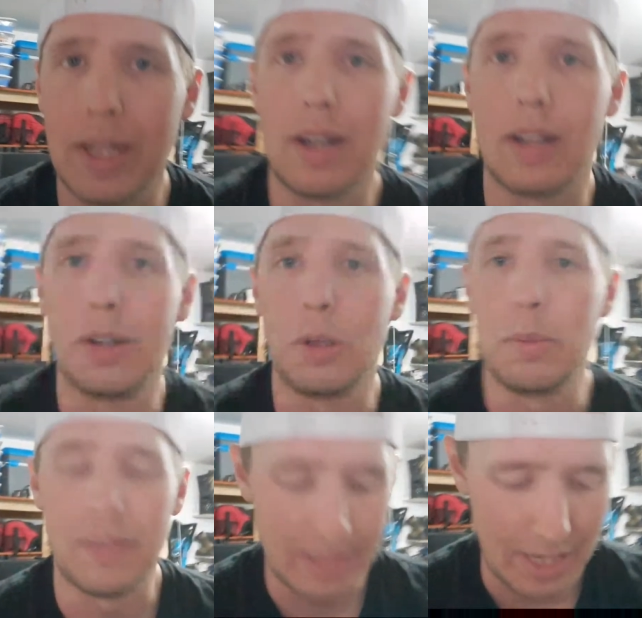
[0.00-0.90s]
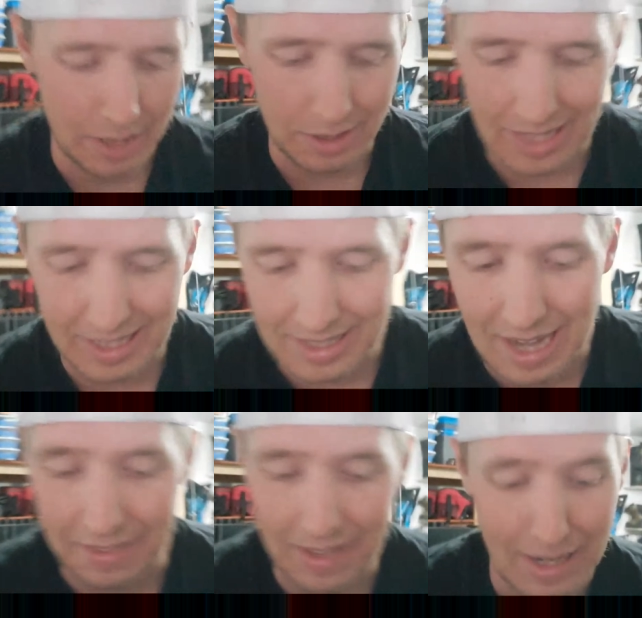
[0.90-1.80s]
on a little bit of a tangent. That's
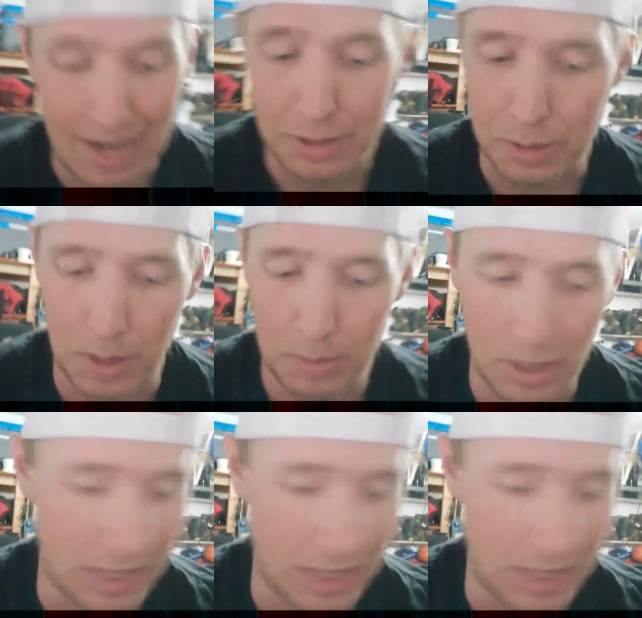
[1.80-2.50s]
not the announcement, but I